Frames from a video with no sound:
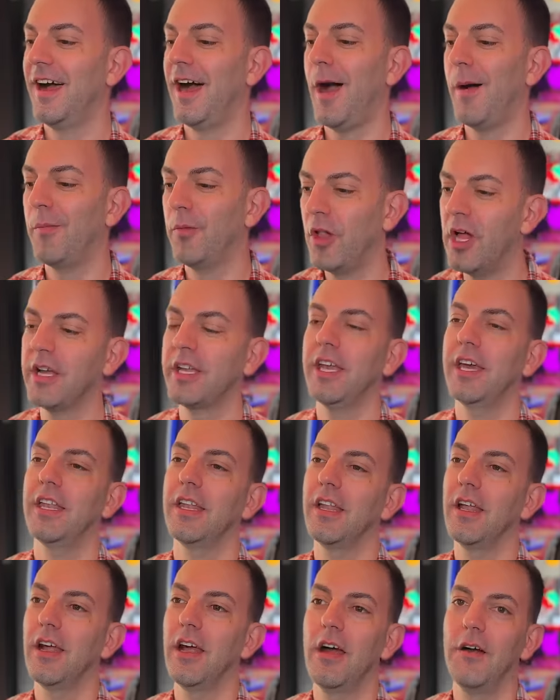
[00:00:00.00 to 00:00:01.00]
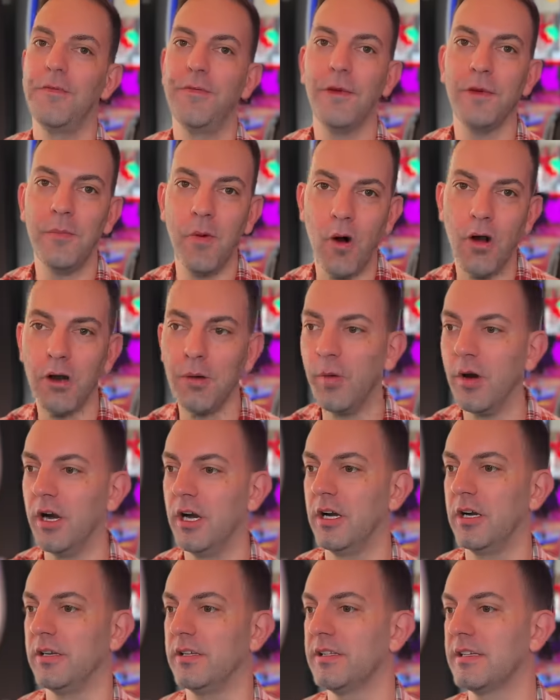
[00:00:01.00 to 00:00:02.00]
I'm looking for more
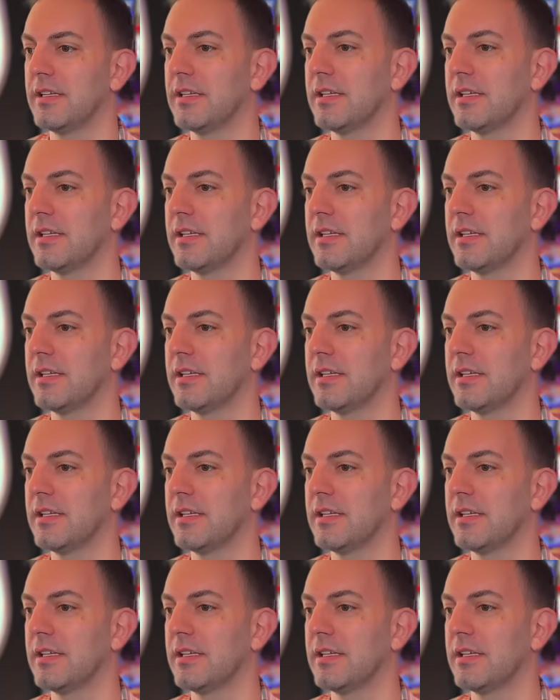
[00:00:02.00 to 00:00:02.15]
words.